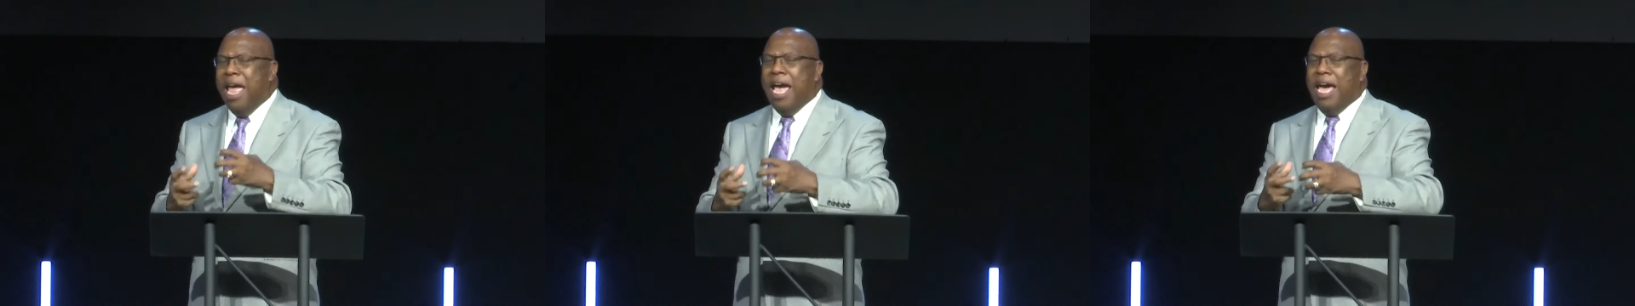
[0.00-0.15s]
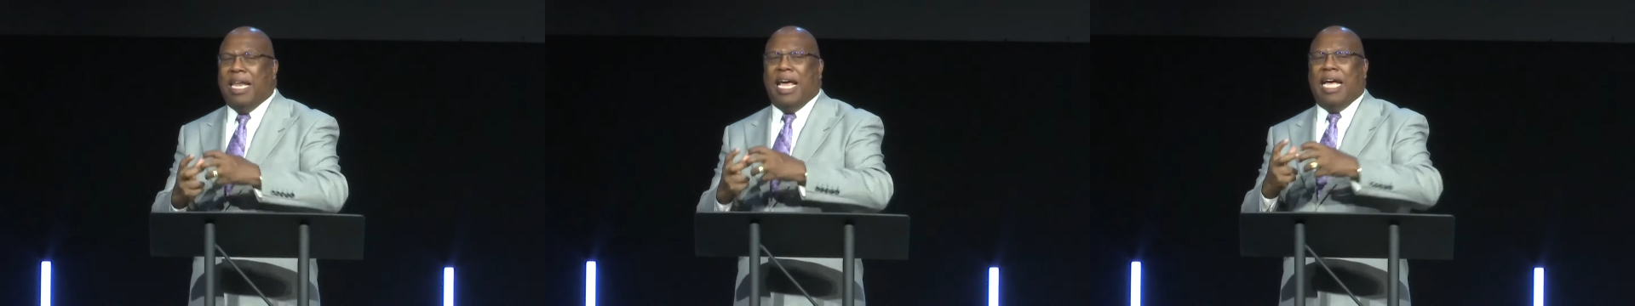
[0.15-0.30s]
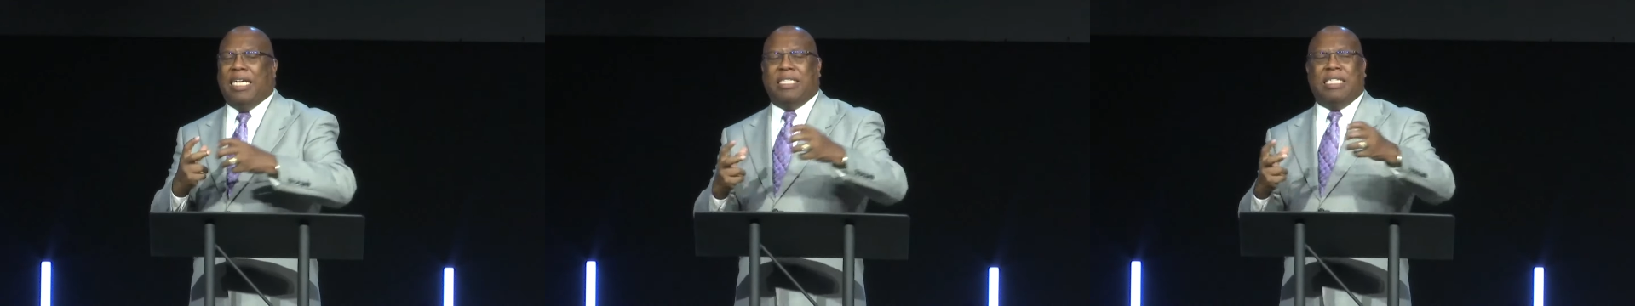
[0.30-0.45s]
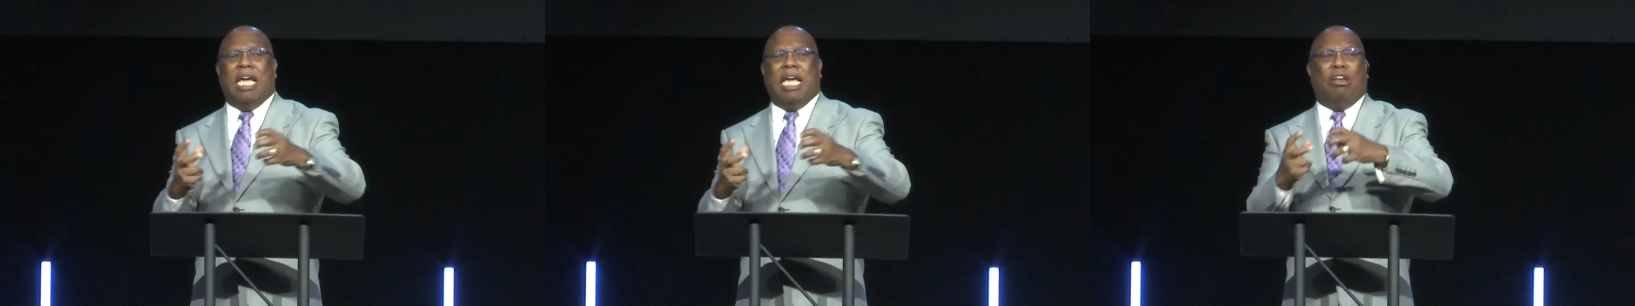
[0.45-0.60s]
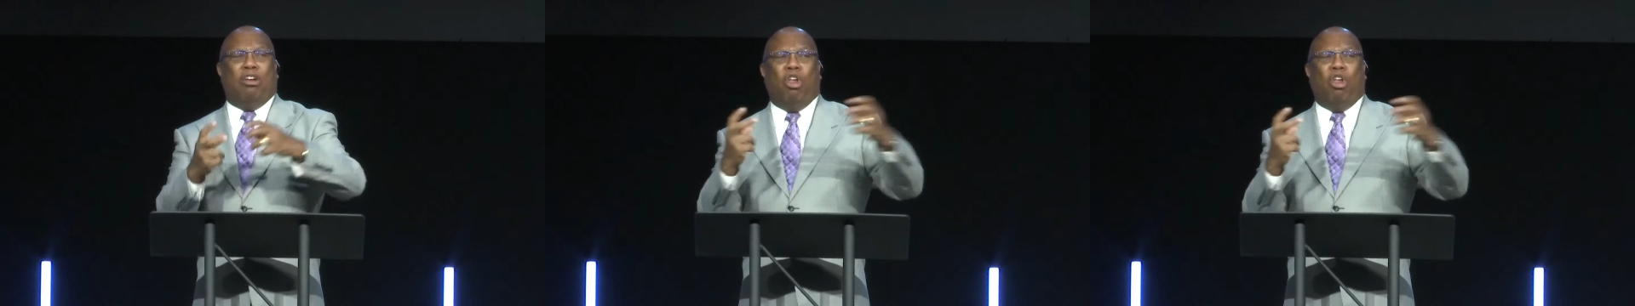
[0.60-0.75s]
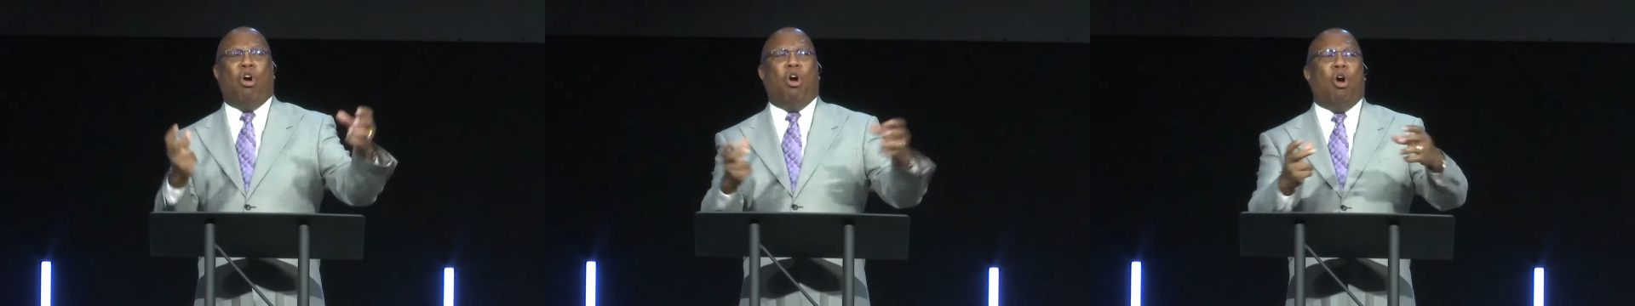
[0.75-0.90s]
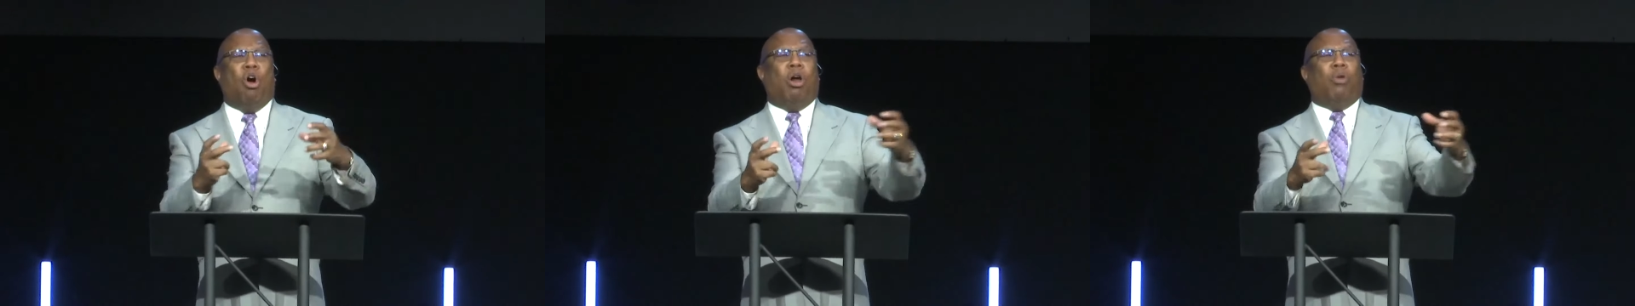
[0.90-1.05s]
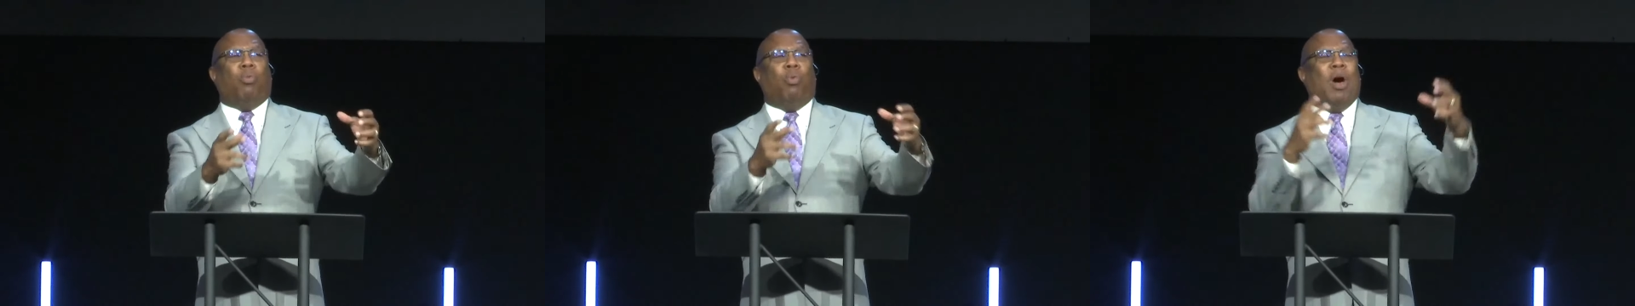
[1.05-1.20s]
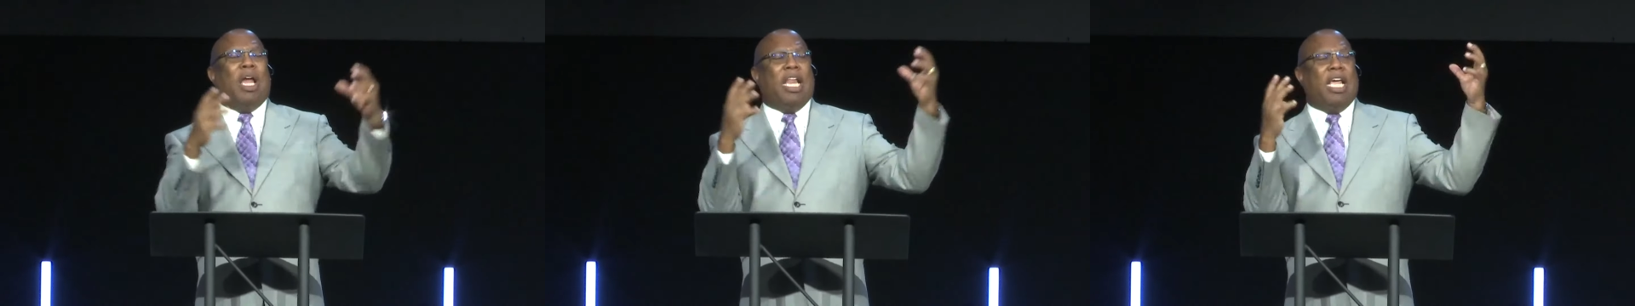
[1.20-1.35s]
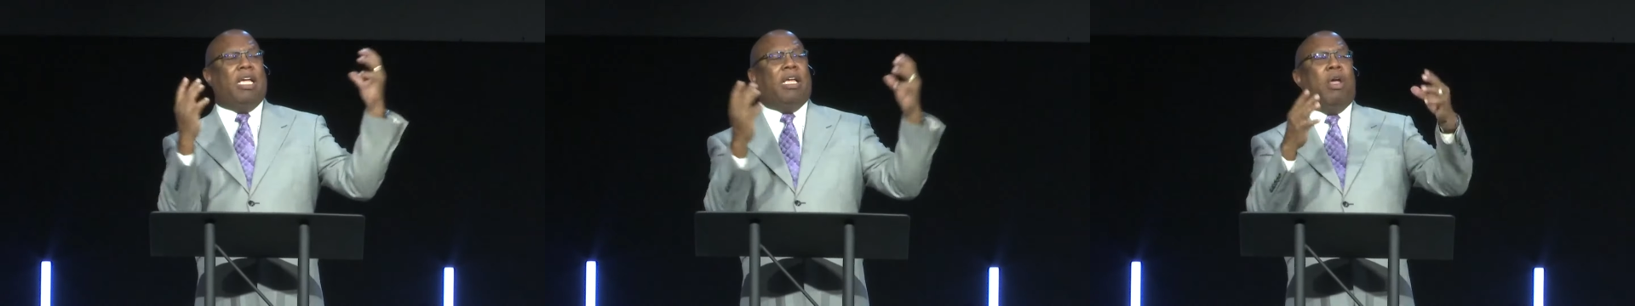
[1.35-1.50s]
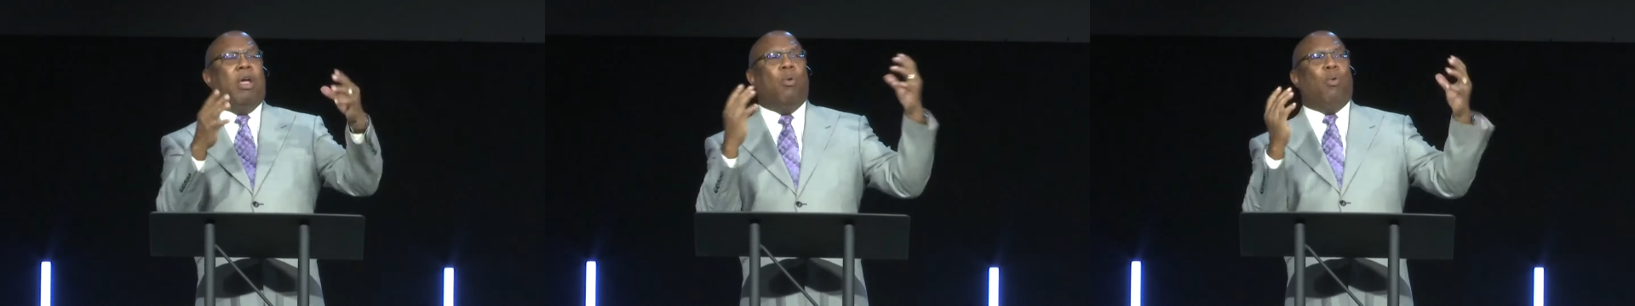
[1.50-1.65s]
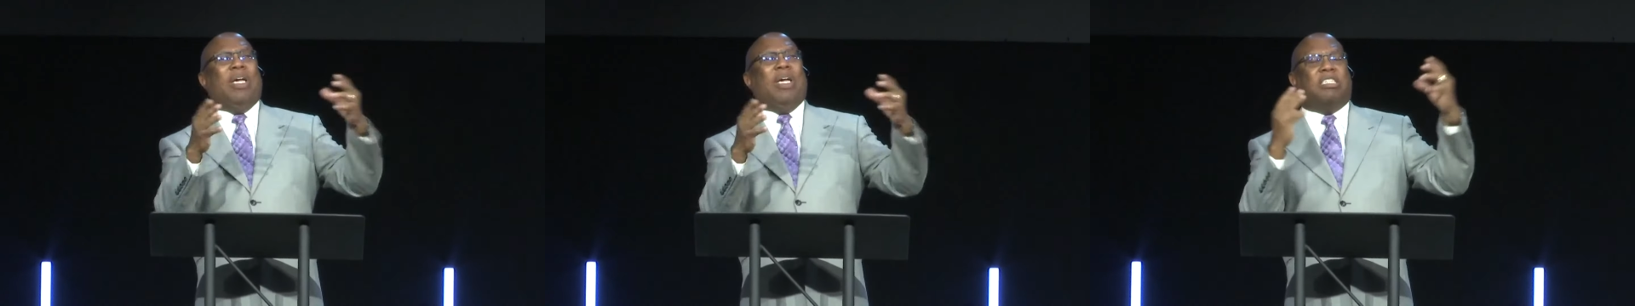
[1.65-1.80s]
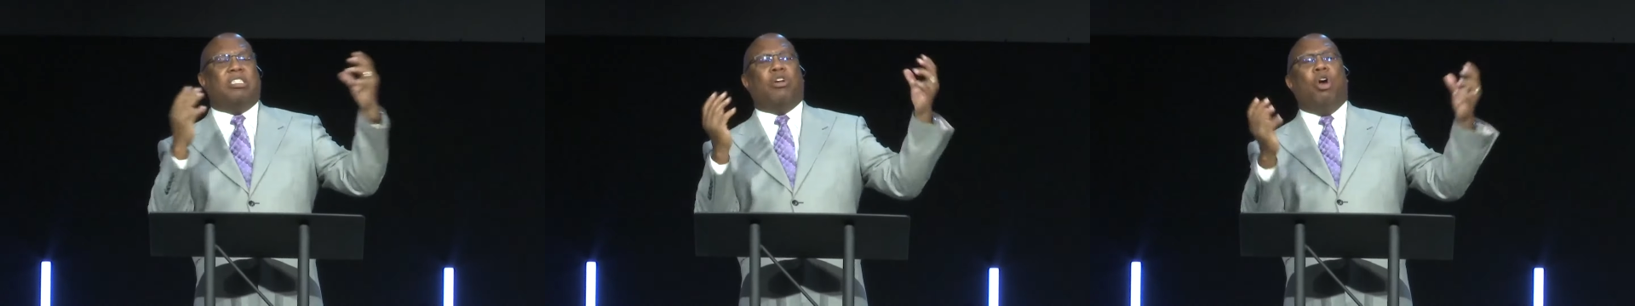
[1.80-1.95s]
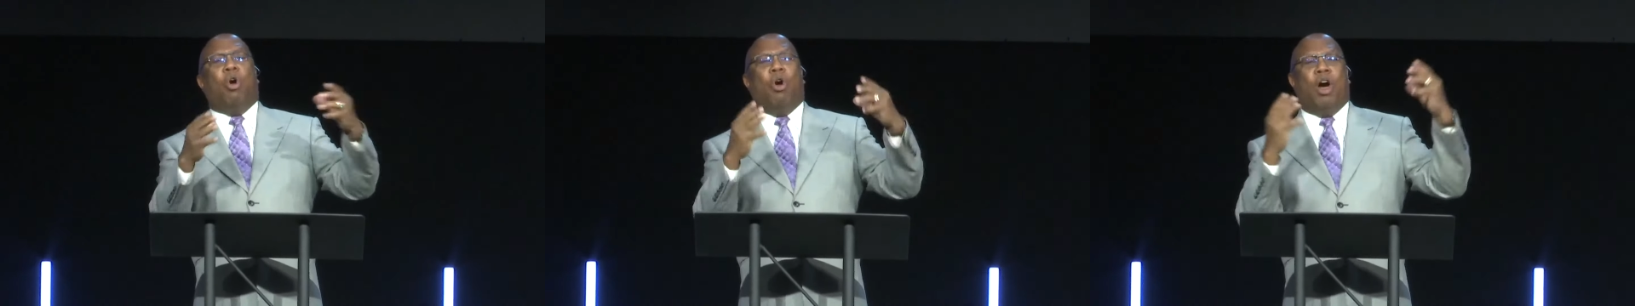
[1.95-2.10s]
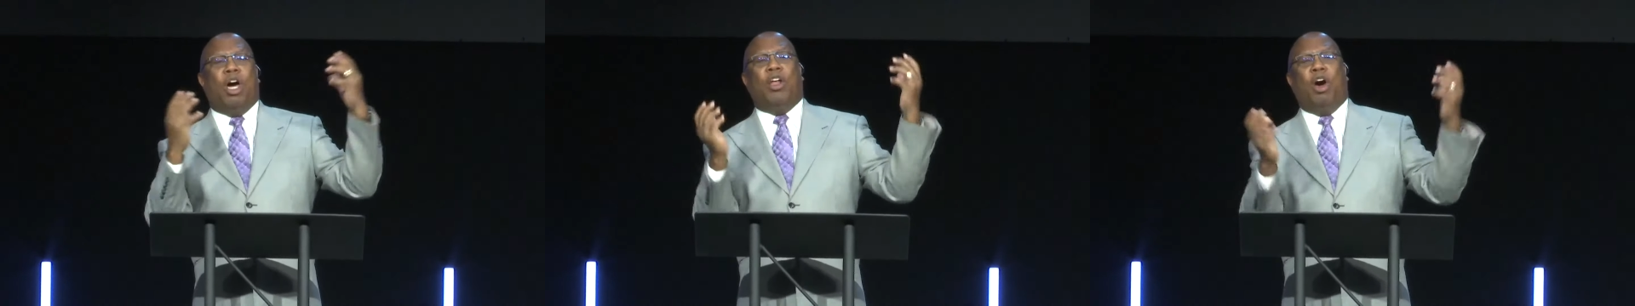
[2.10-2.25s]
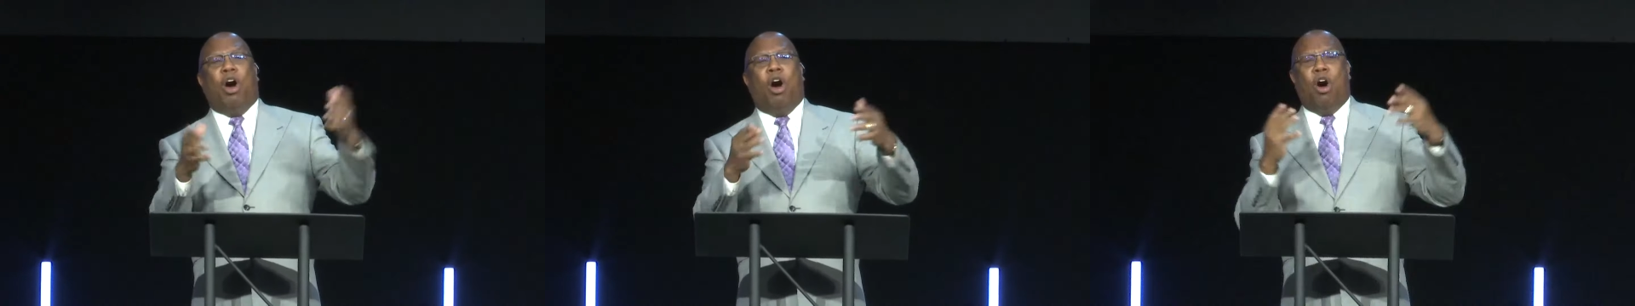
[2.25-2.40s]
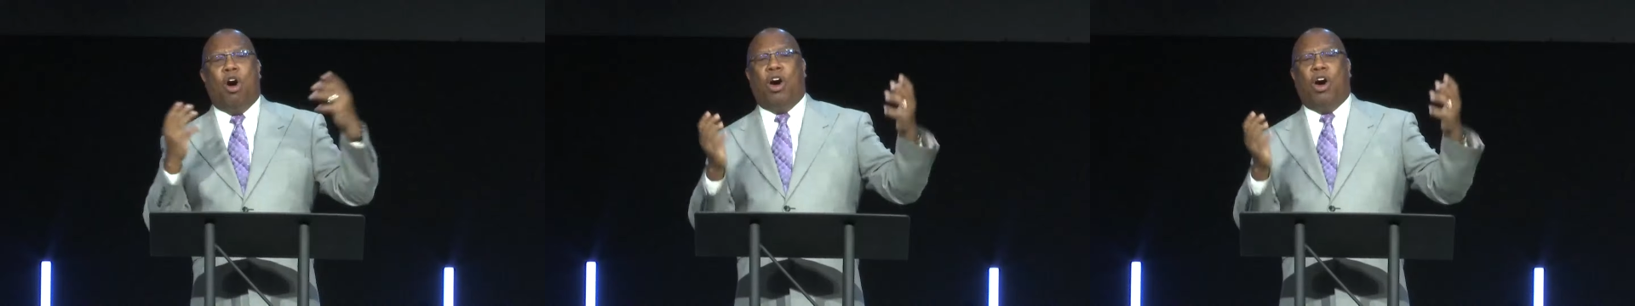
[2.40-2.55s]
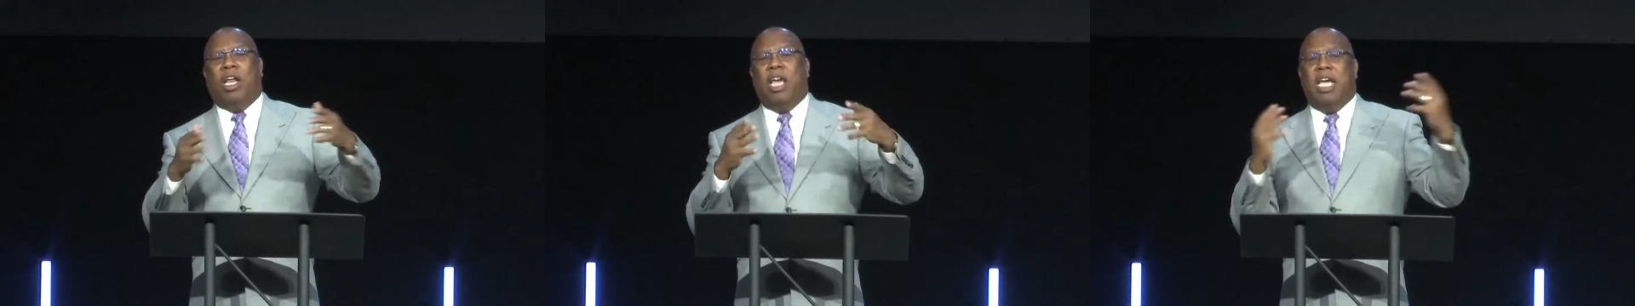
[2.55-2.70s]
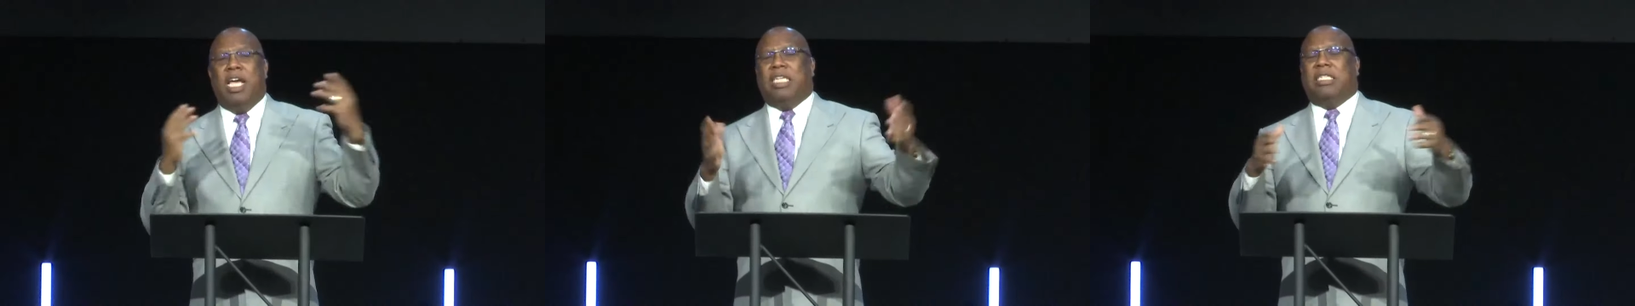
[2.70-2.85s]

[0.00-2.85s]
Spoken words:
And I said, Lord, what's going on?